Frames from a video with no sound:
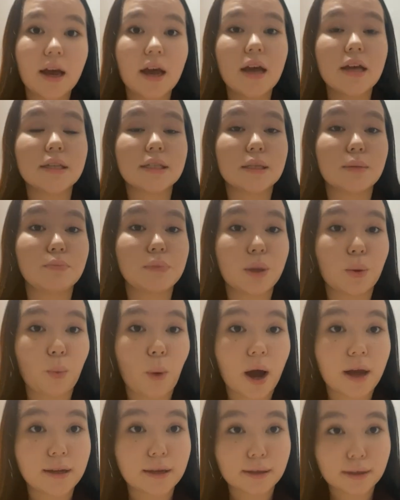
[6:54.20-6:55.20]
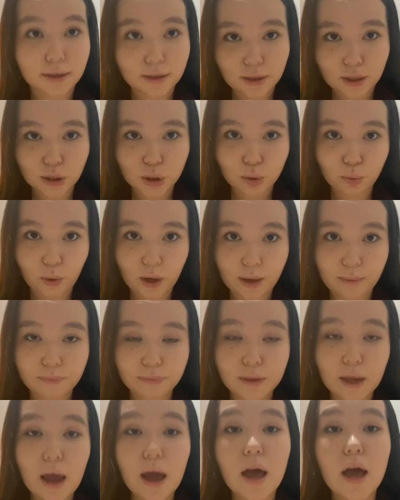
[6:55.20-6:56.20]
subdivided in this way.
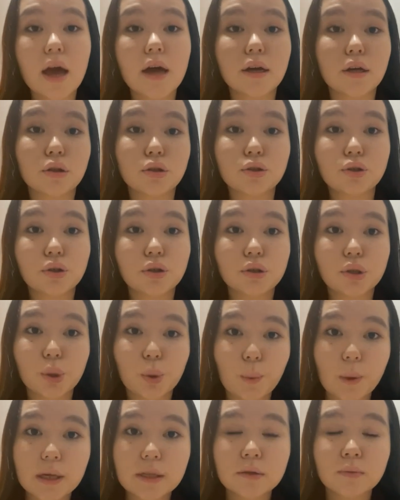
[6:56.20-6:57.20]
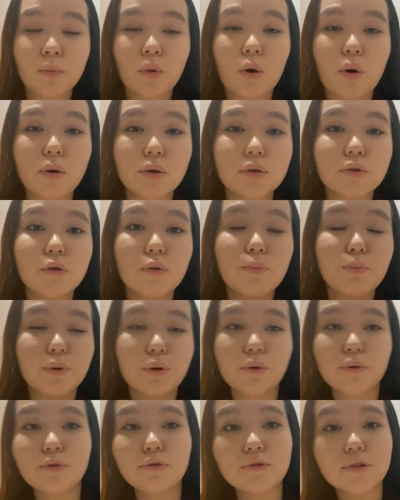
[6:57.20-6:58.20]
Constructivism also
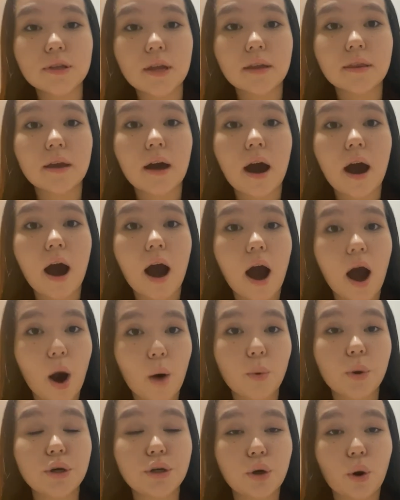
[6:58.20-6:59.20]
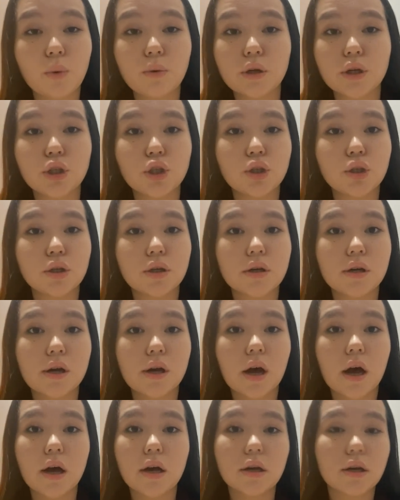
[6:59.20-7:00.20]
proves that our knowledge
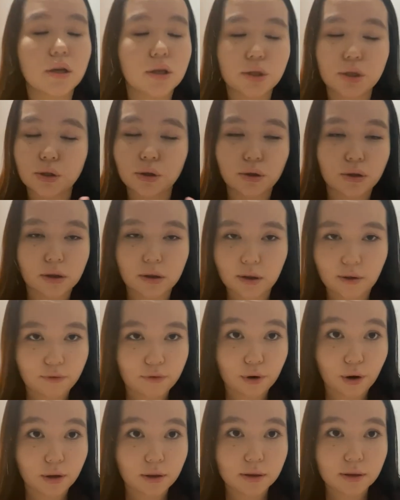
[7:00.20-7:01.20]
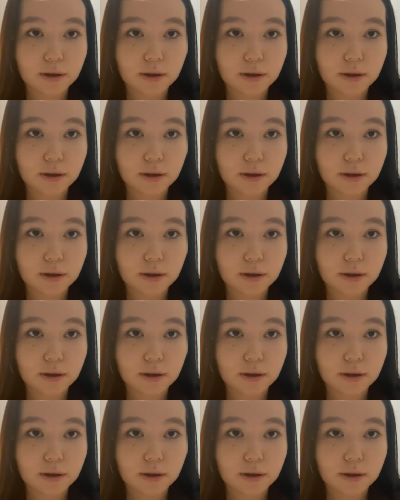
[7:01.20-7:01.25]
is not indifferent,